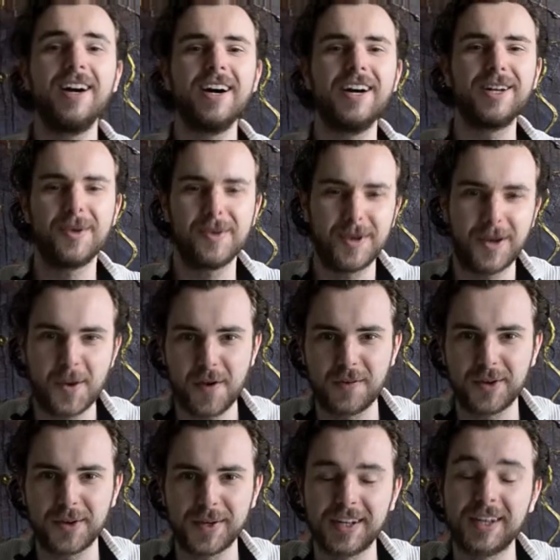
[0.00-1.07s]
Hello
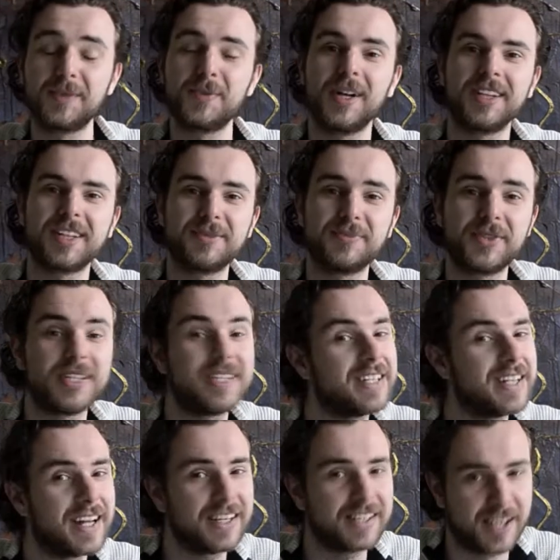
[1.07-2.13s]
everyone, and welcome to
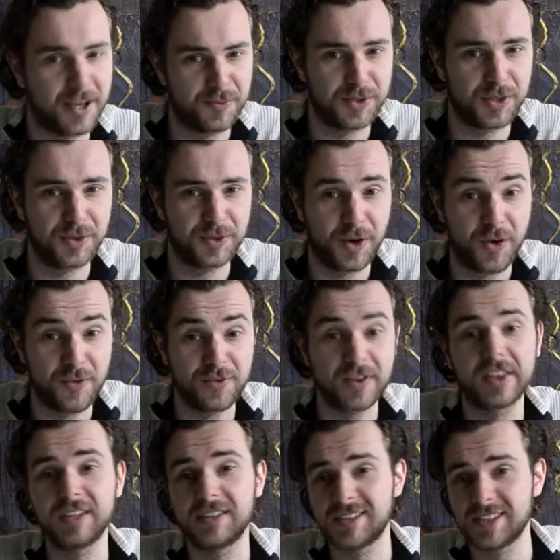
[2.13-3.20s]
today's episode of
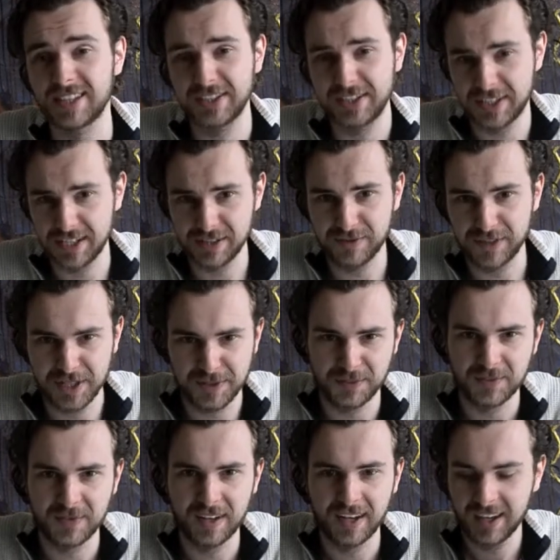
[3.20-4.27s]
the Cellar TV.
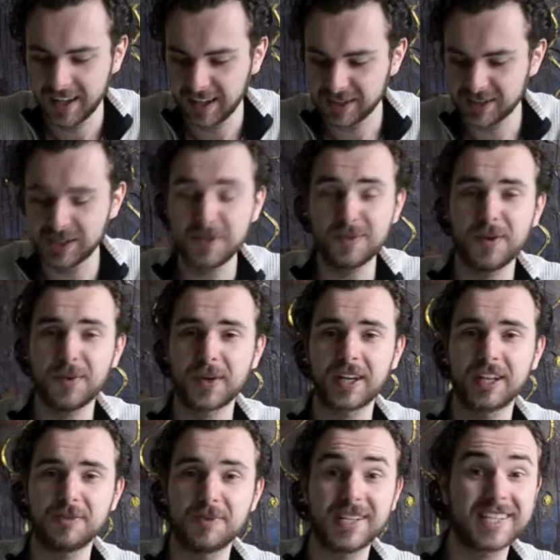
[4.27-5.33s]
And so what we're
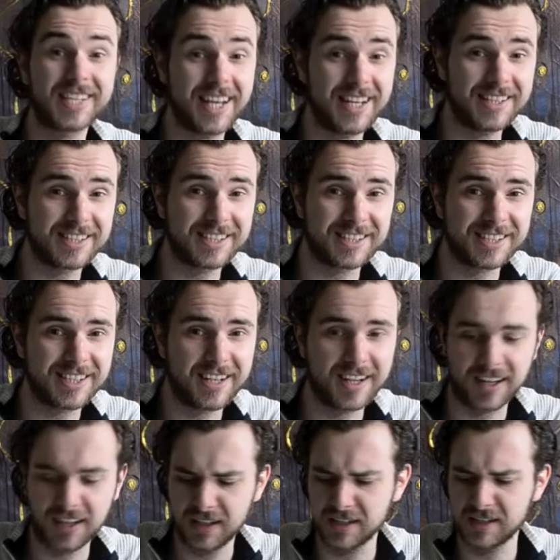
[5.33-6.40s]
going to be tasting
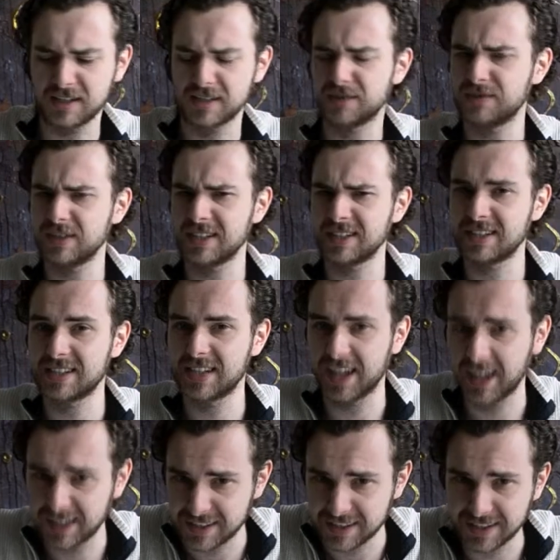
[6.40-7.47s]
today is this
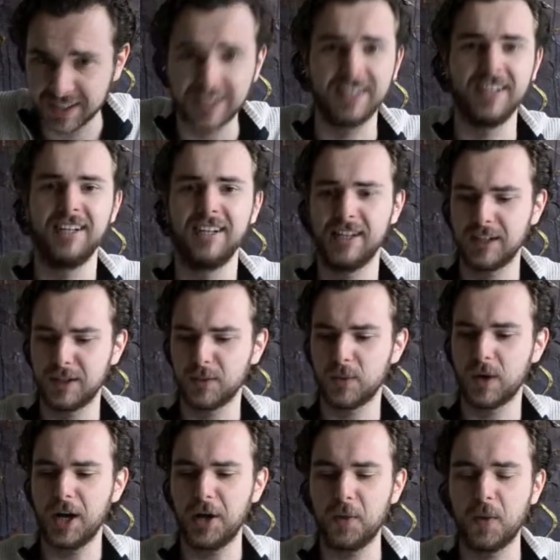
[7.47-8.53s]
fantastic little
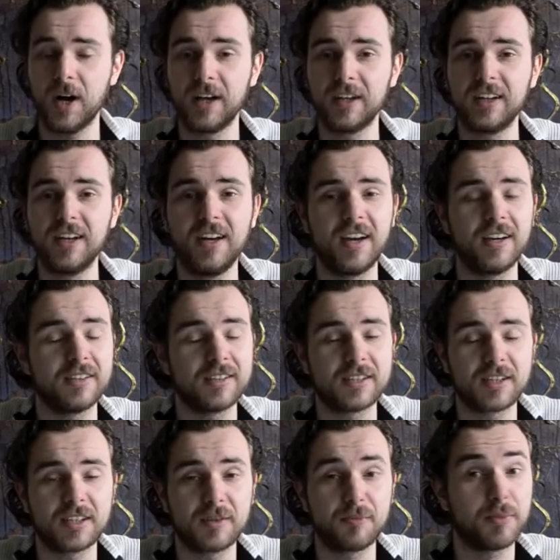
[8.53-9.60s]
white wine, and
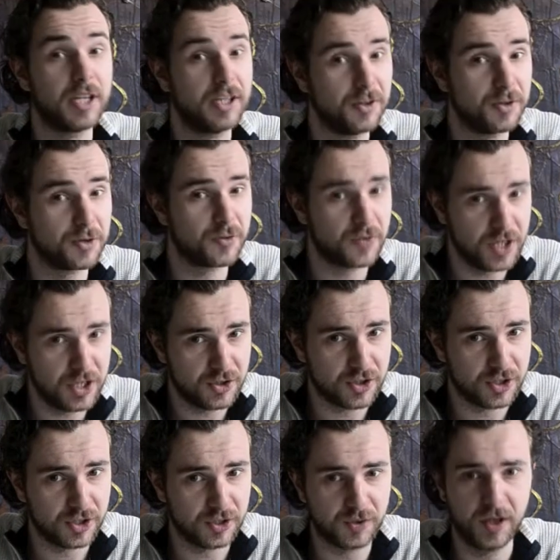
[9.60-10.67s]
it's a Pinot
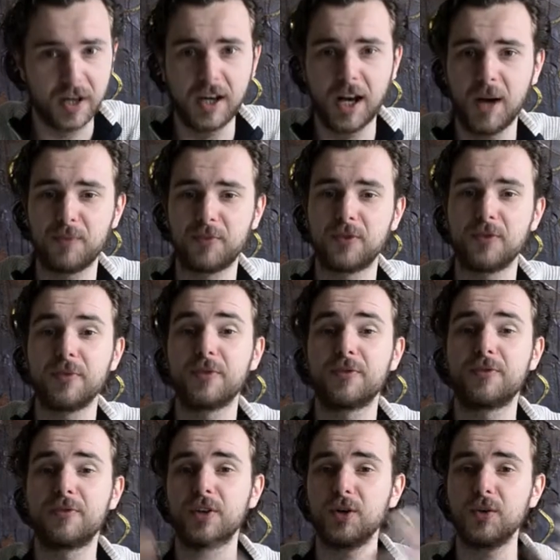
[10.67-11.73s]
Grigio up from the
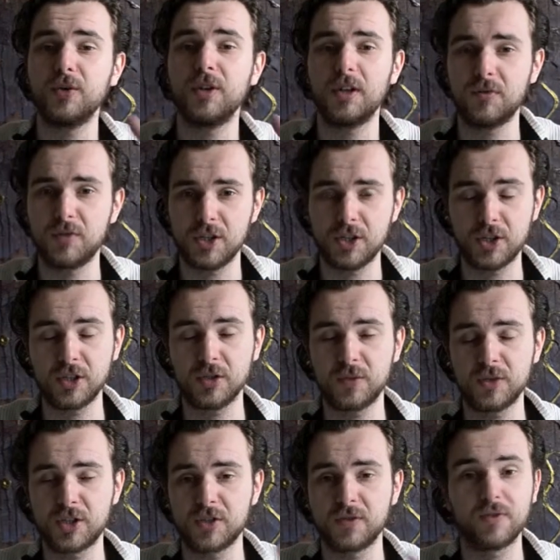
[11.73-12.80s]
Friuli region,
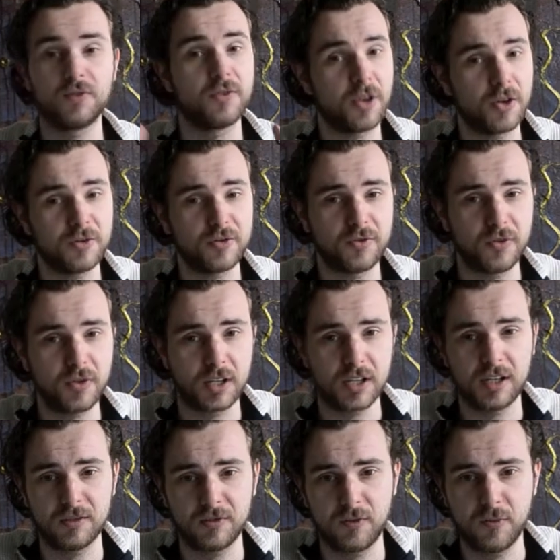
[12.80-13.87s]
which, if those of you that
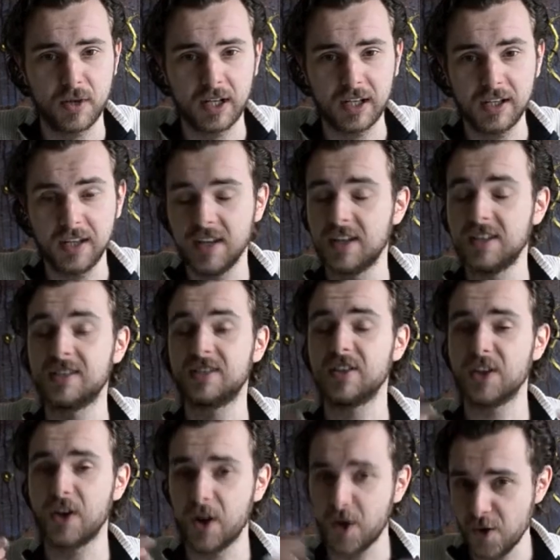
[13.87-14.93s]
aren't familiar, is
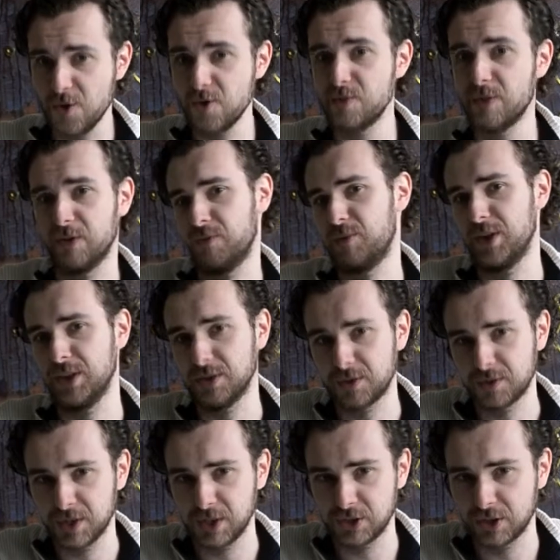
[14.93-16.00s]
the home of Pinot
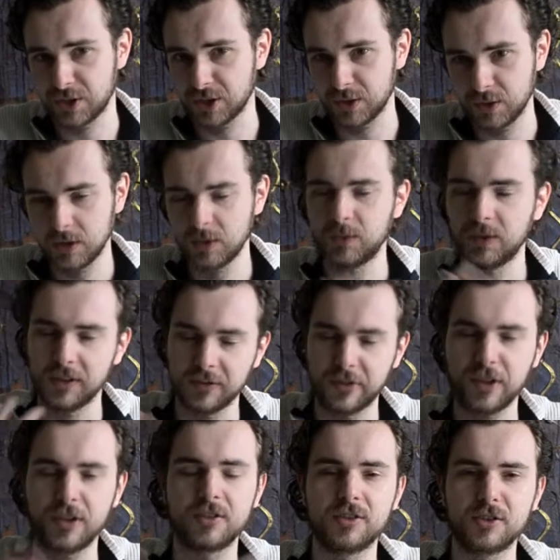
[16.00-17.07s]
Grigio, well,
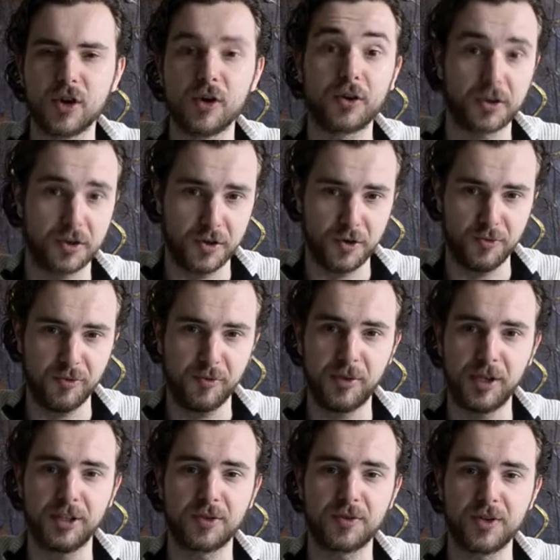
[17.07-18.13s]
the historic home of
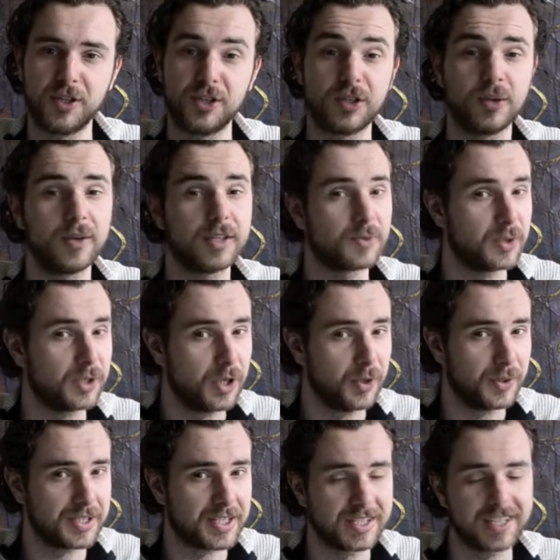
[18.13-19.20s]
Pinot Grigio as we
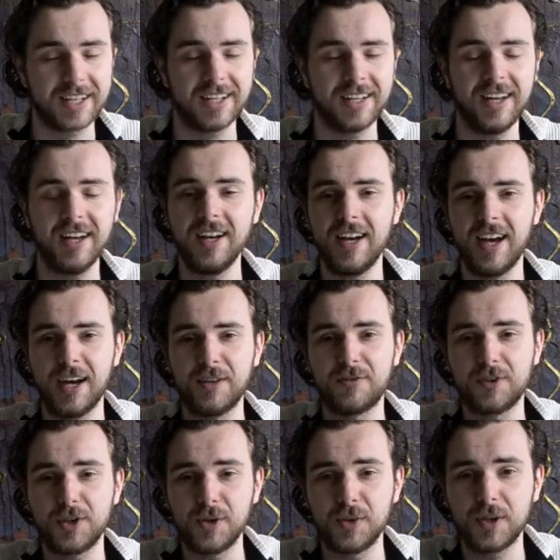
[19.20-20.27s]
know it today.
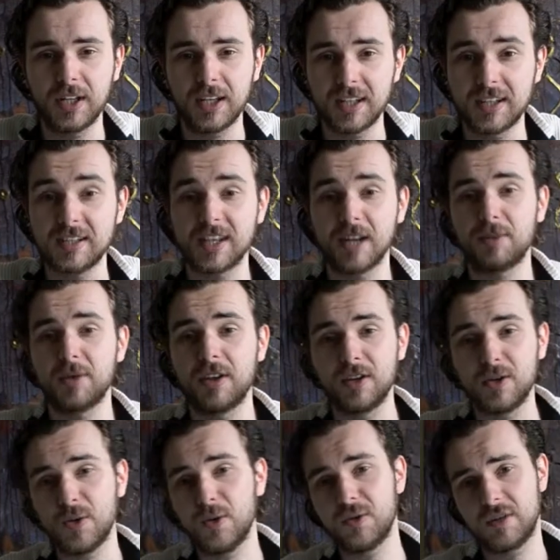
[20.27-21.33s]
And Friuli is up in the
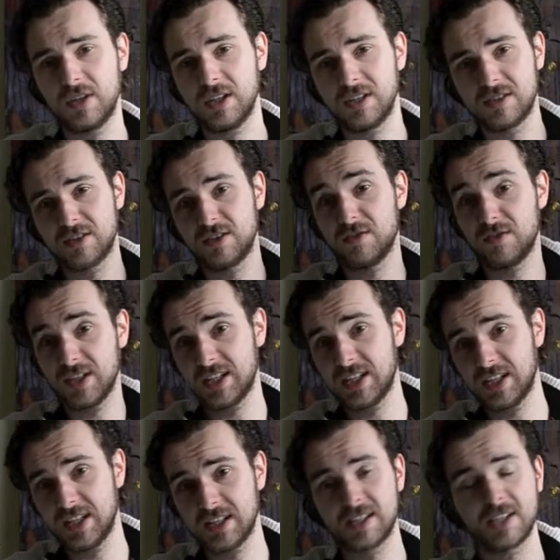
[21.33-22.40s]
northeast of
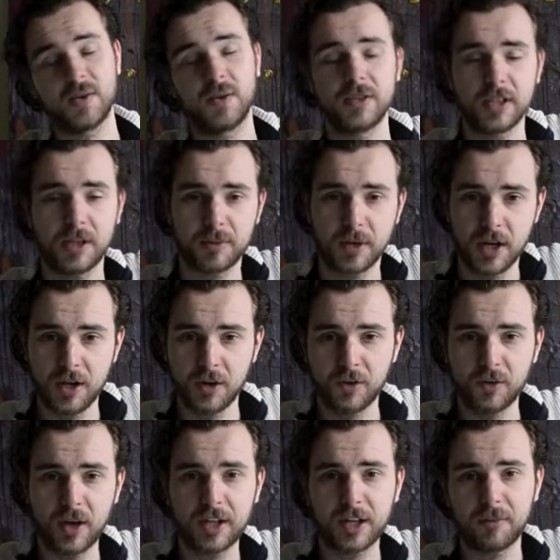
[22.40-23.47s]
Italy, so it's
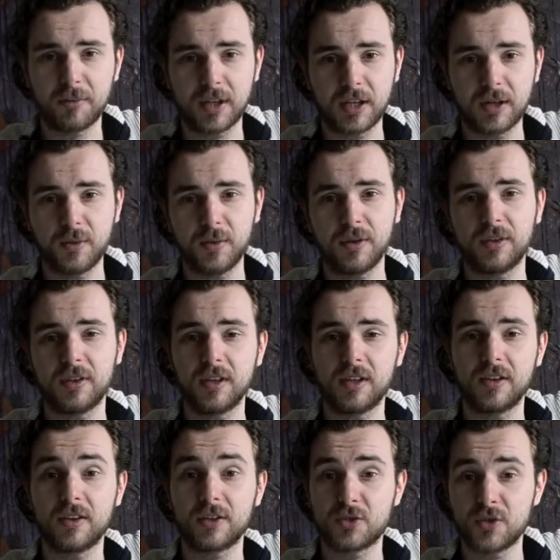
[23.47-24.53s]
right up there with
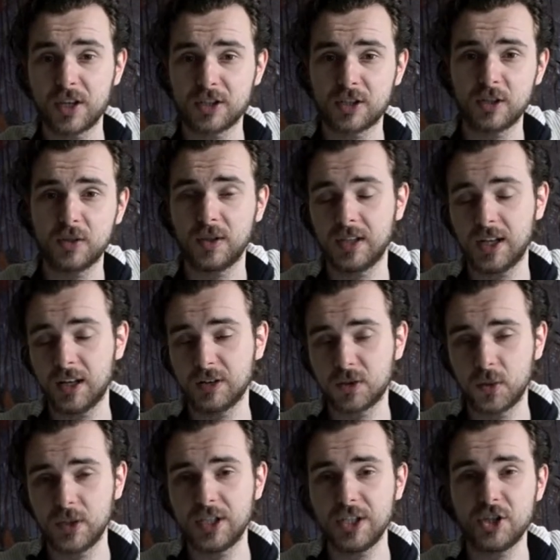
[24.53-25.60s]
the Trento and
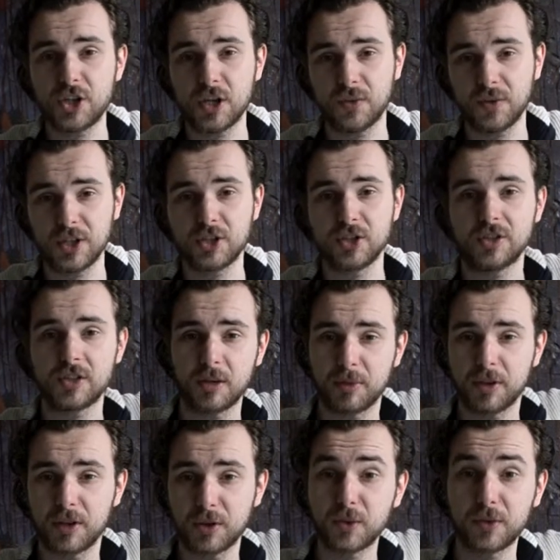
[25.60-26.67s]
Alto Adige regions
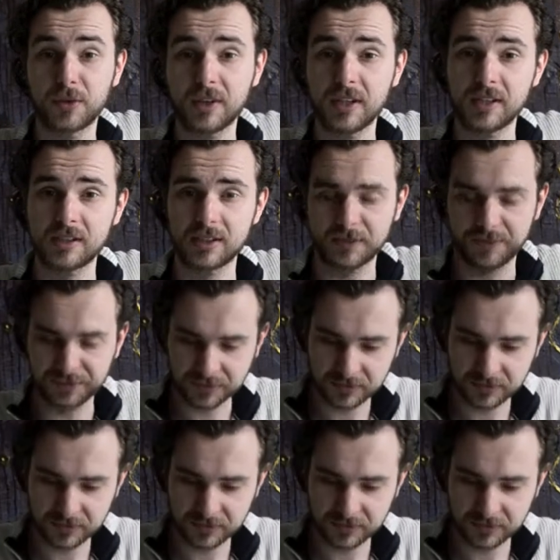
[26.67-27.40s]
up in the northeast.